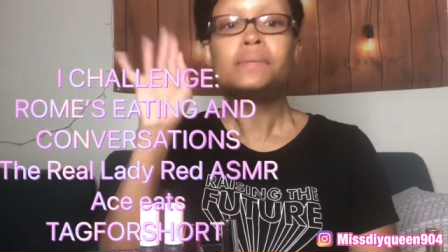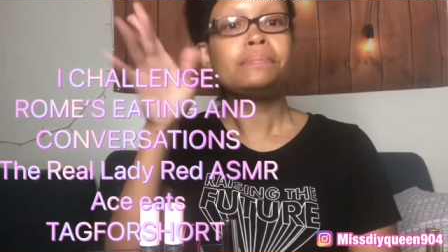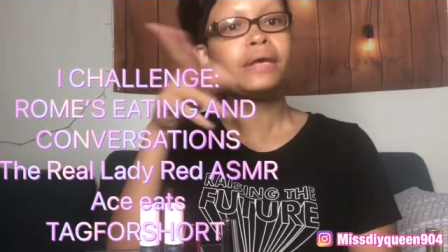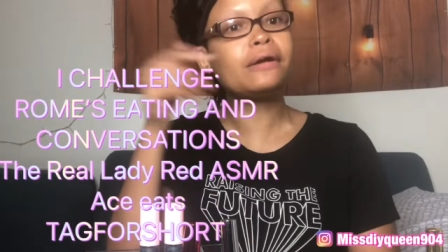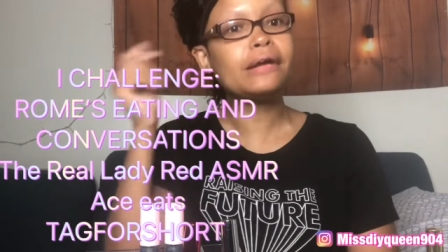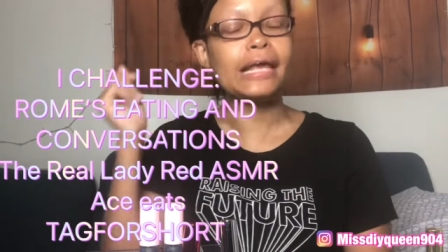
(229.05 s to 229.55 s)

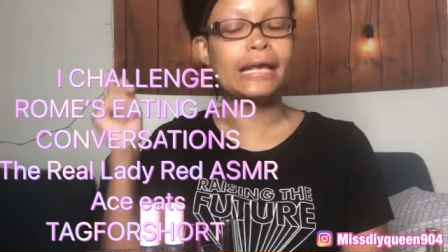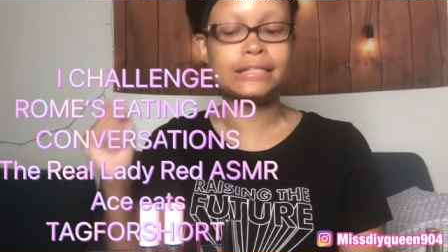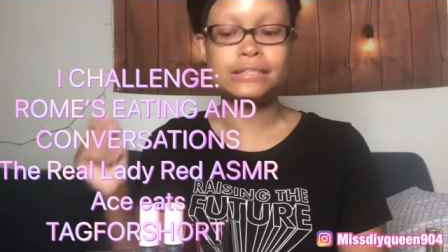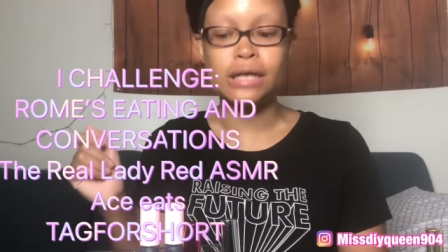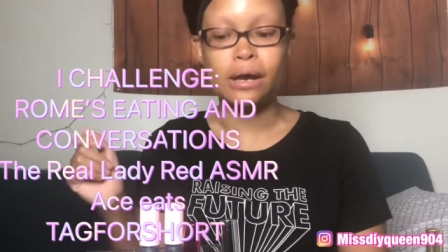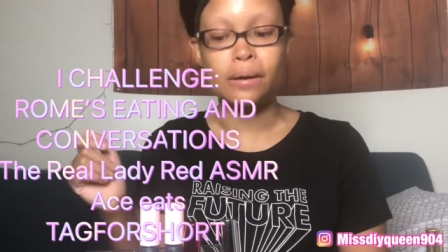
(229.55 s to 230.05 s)

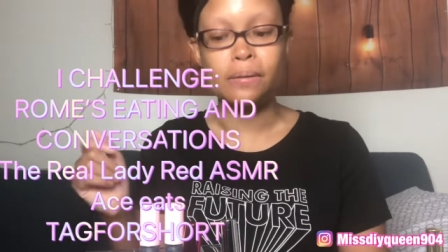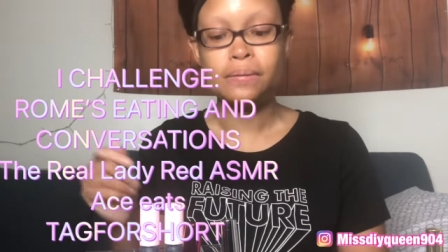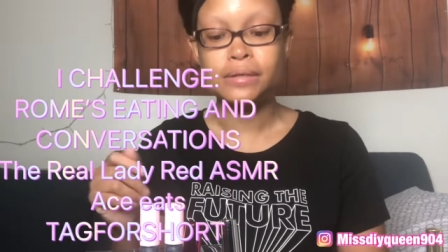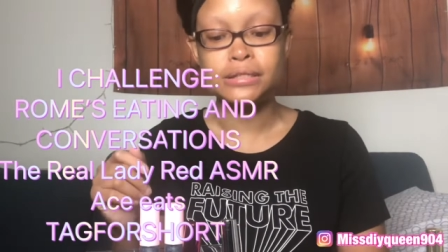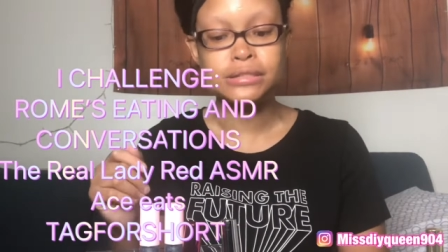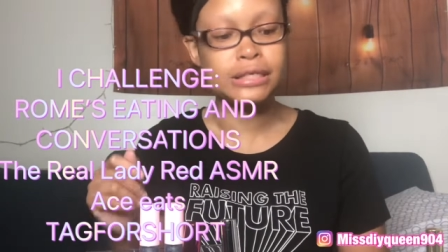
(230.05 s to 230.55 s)
Period. So
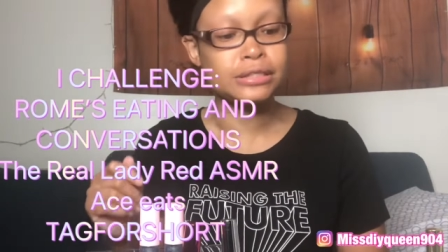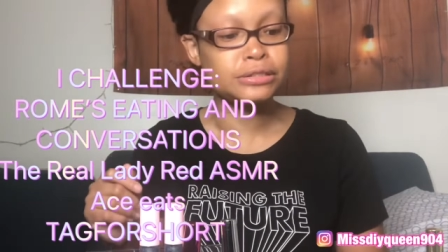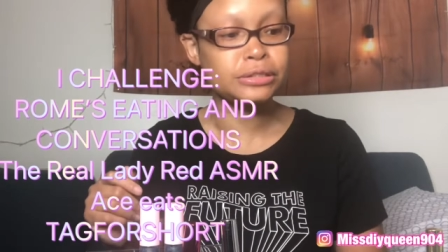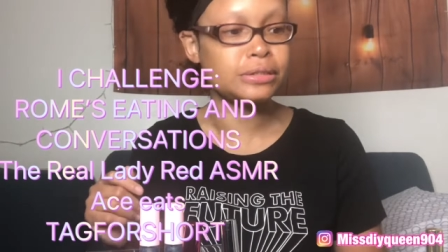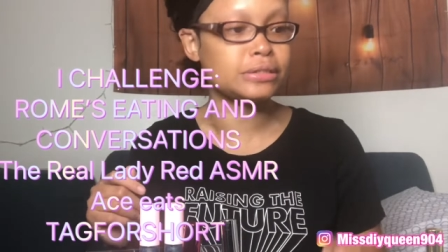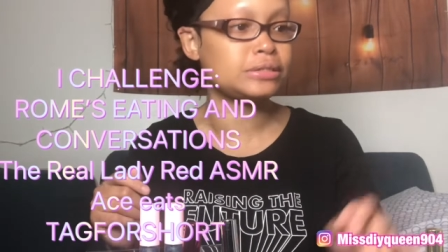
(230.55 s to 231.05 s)
let's get
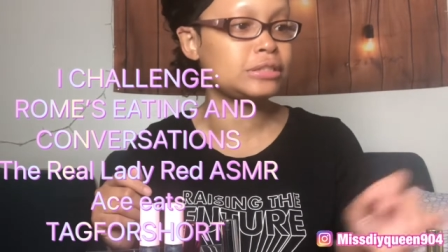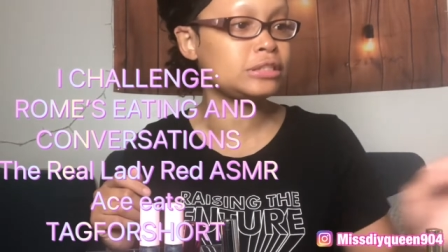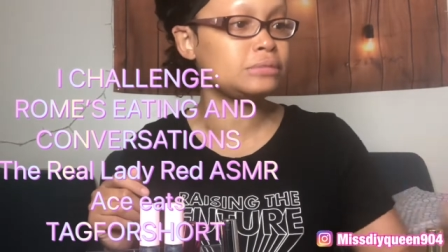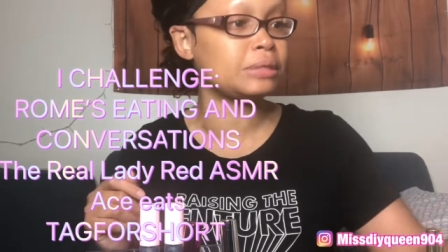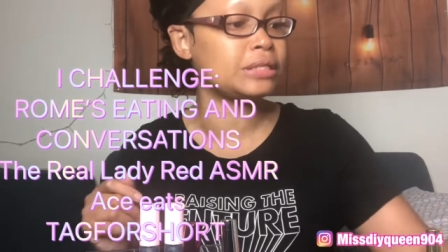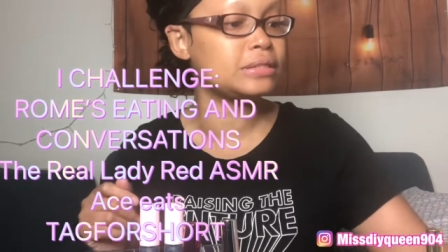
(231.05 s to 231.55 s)
into this.
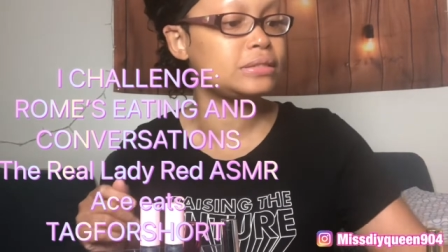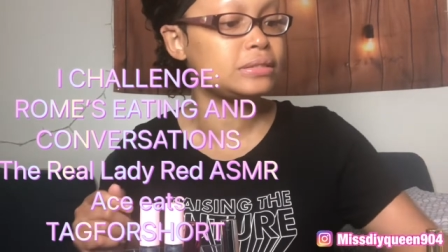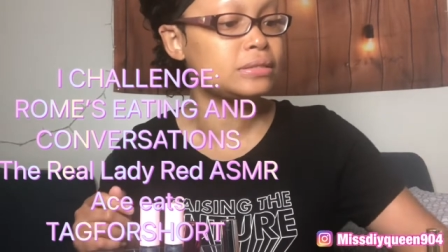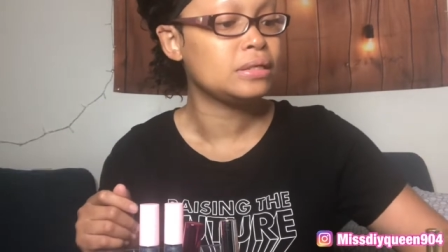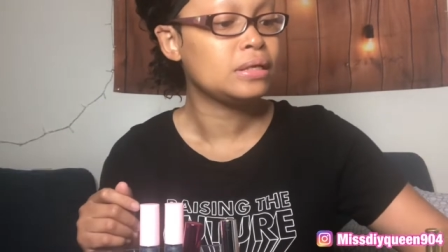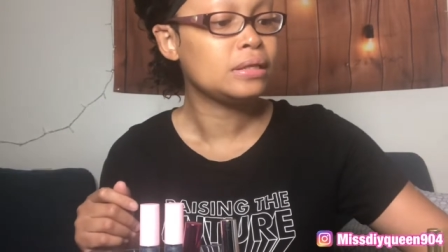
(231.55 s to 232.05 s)
Six minutes.
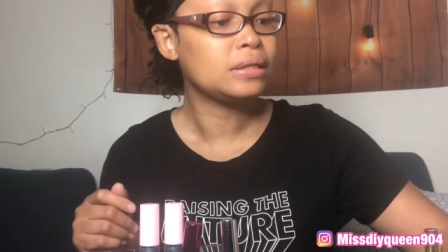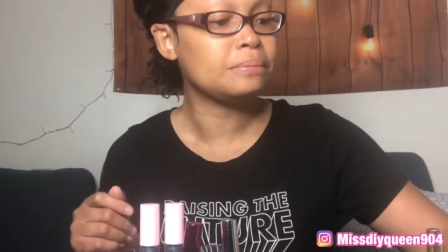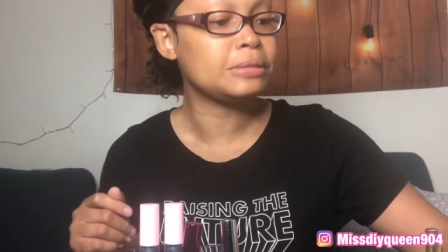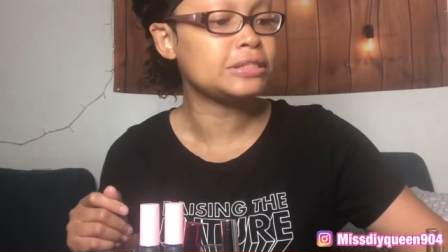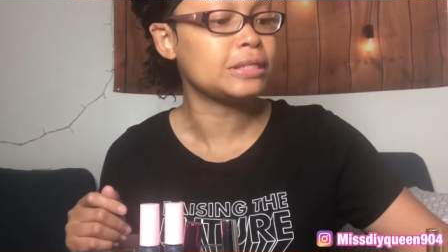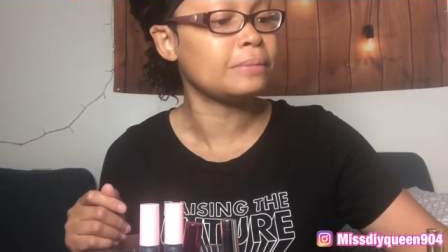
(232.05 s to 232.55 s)
Let
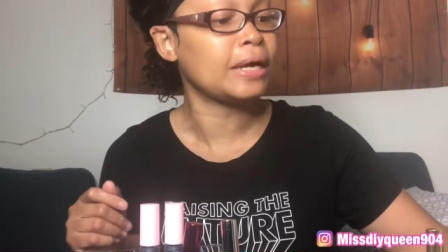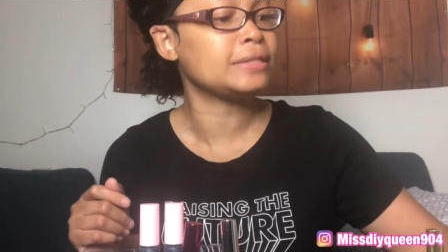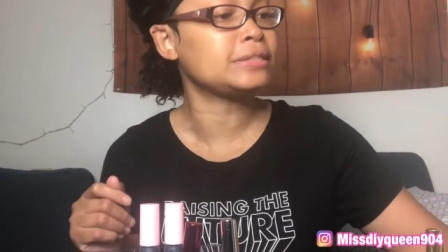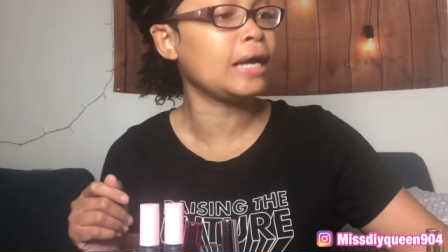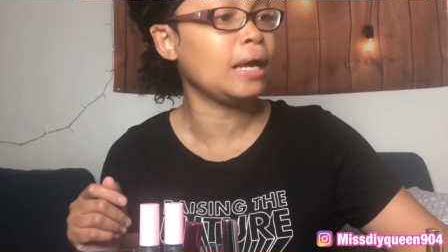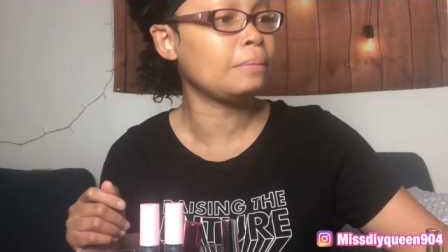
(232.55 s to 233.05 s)
me set my
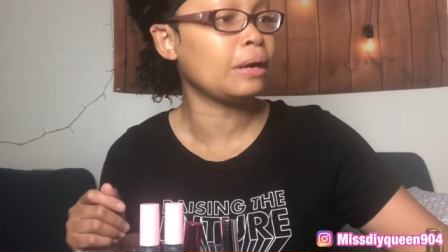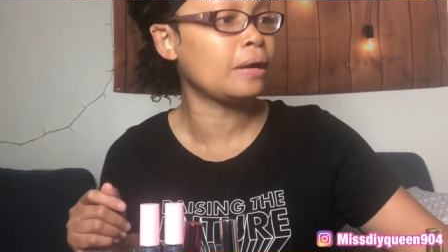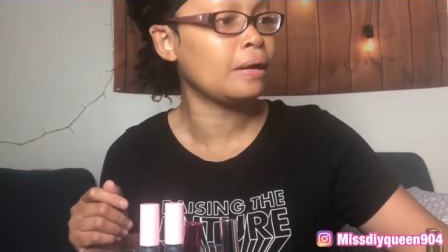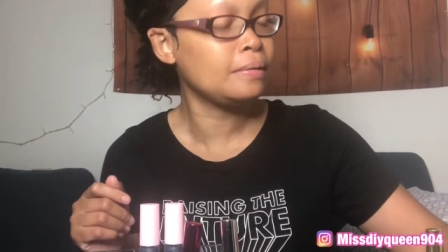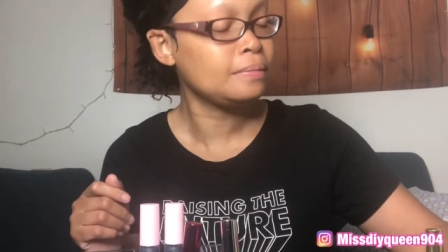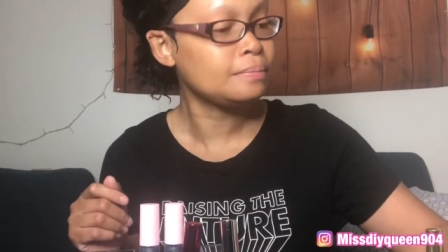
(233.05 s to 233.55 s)

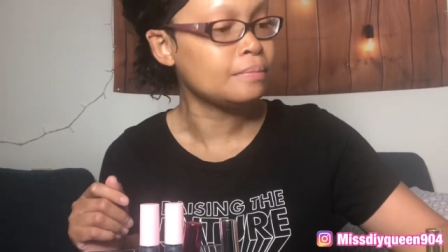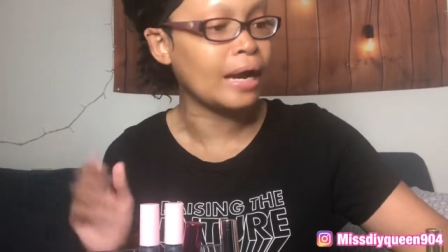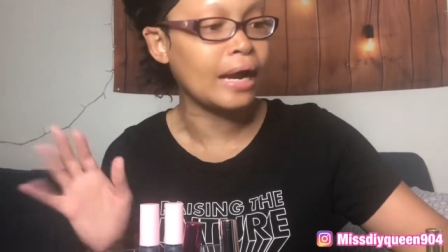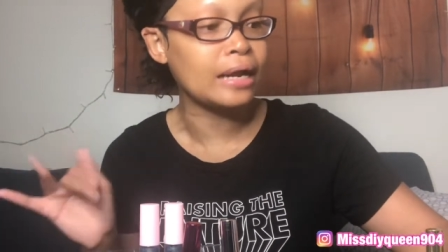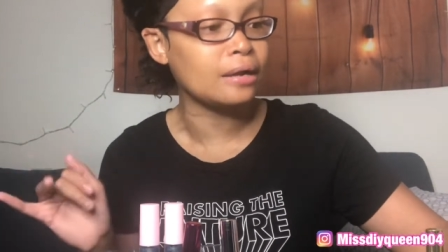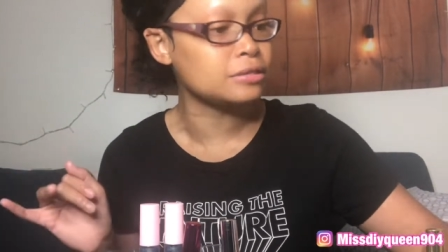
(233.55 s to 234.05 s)
timer.
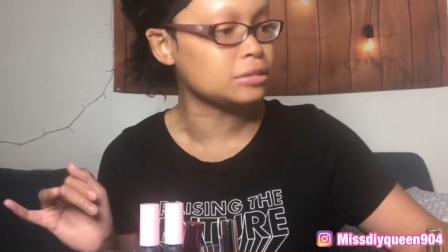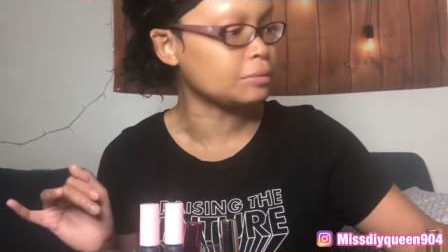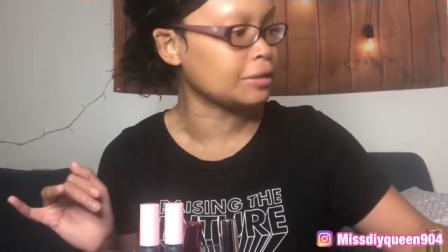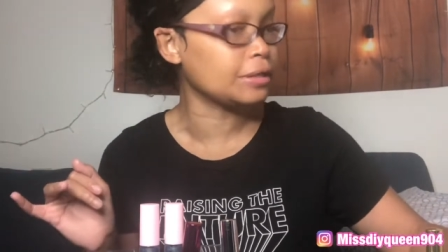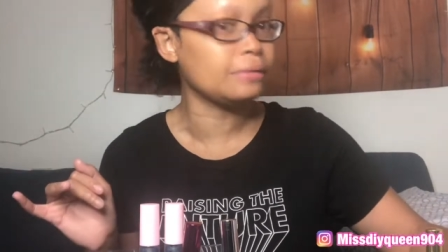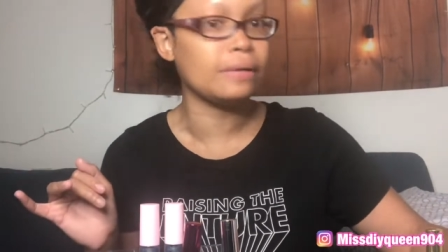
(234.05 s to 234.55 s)
I gotta go
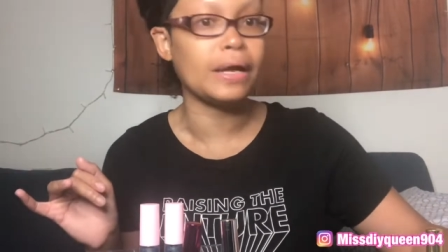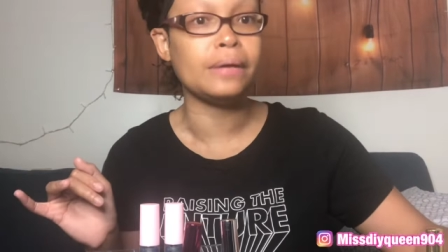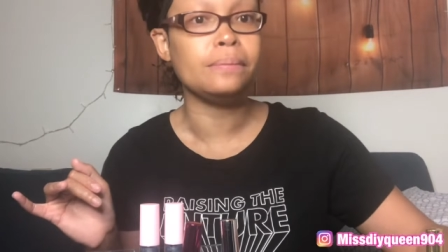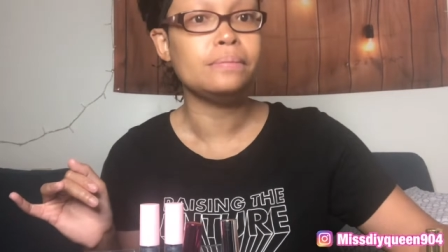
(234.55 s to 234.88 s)
somewhere anyway.